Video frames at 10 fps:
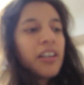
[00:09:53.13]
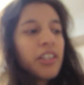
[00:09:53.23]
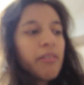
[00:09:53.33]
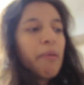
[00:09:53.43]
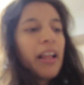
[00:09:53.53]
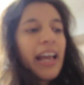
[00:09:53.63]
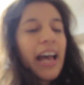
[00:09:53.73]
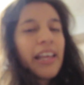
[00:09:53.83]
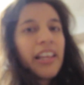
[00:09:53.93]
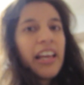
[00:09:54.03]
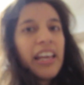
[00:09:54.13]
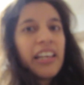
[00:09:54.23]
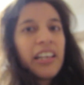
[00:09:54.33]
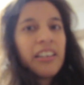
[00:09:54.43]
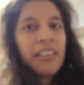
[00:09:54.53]
so he probably had
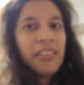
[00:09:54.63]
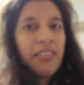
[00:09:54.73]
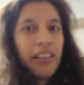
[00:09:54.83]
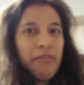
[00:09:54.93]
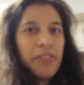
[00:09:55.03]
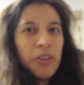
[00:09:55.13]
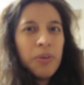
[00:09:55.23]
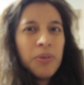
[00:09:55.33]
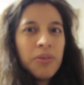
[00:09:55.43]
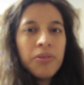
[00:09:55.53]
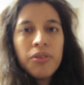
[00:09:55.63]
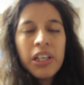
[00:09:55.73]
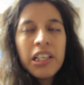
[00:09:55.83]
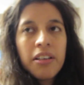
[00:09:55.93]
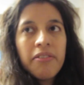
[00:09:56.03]
like a few
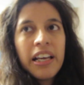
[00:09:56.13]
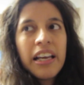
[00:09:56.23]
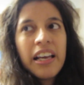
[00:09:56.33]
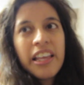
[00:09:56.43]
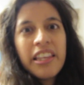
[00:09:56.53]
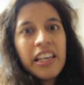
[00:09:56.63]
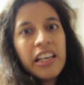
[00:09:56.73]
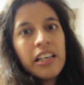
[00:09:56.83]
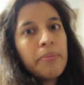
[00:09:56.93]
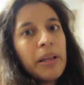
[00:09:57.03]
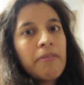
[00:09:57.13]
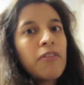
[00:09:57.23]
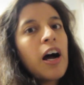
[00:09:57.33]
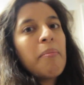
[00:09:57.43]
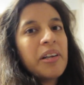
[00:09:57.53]
drinks of it and then he ended up like
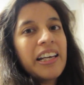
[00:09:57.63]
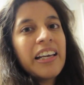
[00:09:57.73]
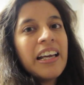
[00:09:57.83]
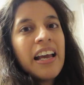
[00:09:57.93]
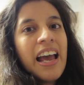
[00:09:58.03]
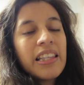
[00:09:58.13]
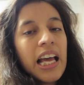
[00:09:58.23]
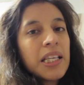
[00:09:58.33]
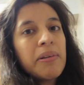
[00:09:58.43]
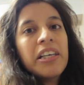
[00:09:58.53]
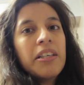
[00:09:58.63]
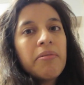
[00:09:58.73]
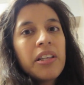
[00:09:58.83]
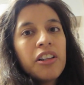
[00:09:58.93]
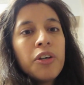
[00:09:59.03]
vomiting and that's what he did
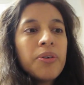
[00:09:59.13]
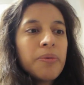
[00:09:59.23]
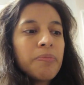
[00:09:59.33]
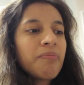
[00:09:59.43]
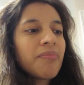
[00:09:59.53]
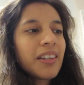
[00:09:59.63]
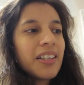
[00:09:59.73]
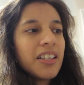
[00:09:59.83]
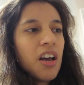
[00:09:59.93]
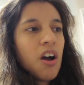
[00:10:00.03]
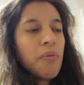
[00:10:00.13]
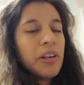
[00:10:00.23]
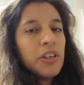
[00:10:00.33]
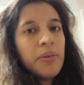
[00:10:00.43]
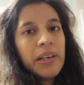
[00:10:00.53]
with the gluten so
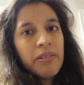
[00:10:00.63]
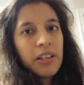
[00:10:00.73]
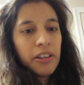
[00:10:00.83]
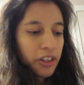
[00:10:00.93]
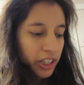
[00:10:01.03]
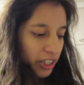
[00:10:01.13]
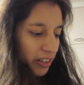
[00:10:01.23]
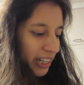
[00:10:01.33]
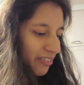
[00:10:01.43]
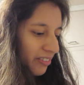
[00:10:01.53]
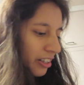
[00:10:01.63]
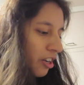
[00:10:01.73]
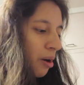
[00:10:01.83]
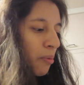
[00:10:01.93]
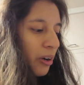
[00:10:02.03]
we knew he was allergic to it
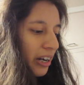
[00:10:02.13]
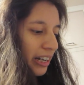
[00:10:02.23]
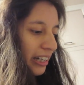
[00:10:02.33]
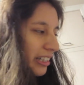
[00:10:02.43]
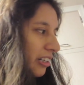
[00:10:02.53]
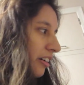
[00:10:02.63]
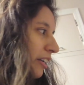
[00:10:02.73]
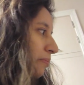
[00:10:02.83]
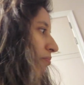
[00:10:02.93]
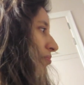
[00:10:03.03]
no more honey sorry